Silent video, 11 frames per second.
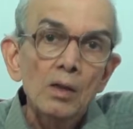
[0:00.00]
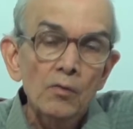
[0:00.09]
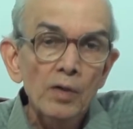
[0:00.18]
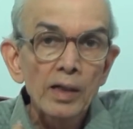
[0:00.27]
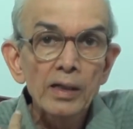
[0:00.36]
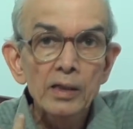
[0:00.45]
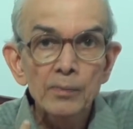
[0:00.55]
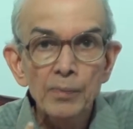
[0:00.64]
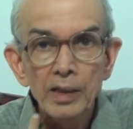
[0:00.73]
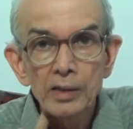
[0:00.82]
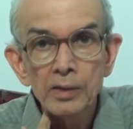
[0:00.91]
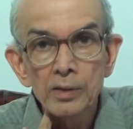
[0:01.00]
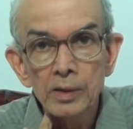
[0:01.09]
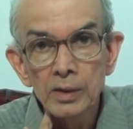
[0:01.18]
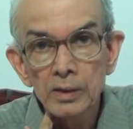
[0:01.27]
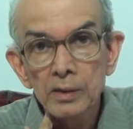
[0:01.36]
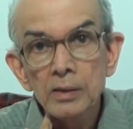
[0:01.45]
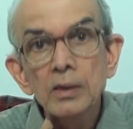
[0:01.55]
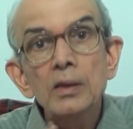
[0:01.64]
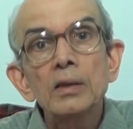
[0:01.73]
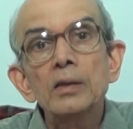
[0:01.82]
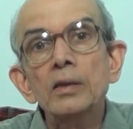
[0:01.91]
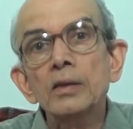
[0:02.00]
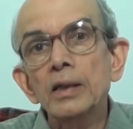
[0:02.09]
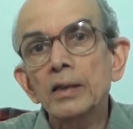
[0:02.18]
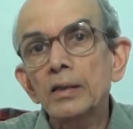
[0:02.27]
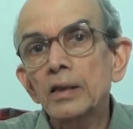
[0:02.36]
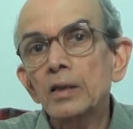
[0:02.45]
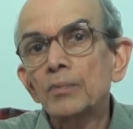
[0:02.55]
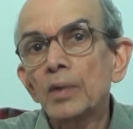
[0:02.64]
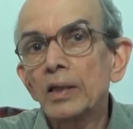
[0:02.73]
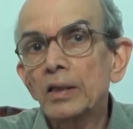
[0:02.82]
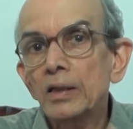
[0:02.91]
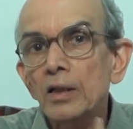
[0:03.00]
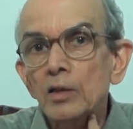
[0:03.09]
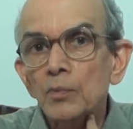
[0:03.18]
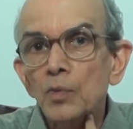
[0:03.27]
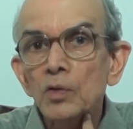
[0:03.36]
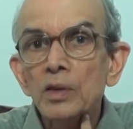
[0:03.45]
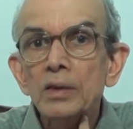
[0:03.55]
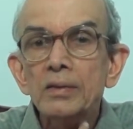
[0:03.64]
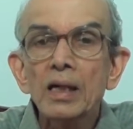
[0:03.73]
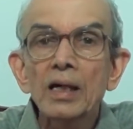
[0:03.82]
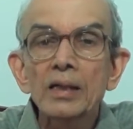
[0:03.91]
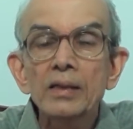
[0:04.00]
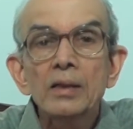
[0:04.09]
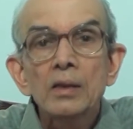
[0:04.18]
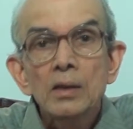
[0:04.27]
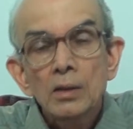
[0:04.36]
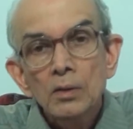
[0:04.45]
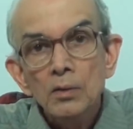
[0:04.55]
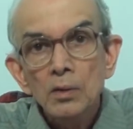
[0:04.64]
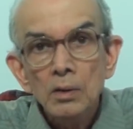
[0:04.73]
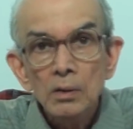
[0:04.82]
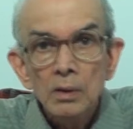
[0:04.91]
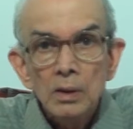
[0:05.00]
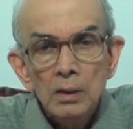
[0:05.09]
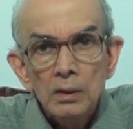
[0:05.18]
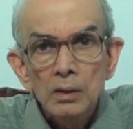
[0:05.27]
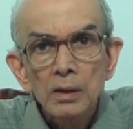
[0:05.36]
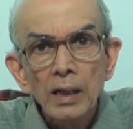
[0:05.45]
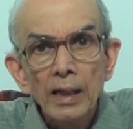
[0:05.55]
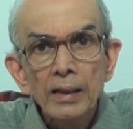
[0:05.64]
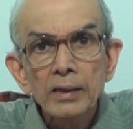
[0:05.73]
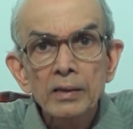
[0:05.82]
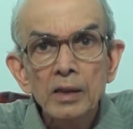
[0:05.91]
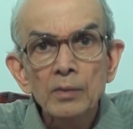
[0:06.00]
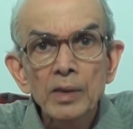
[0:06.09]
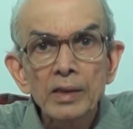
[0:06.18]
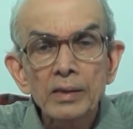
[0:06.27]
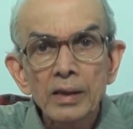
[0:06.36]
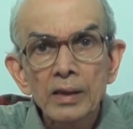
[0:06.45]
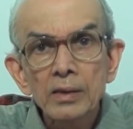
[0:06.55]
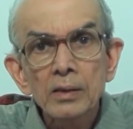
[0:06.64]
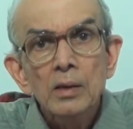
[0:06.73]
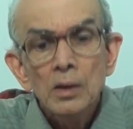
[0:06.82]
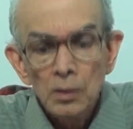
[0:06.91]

One day the pain is here, the next day the pain is on opposite side. So the direction may change.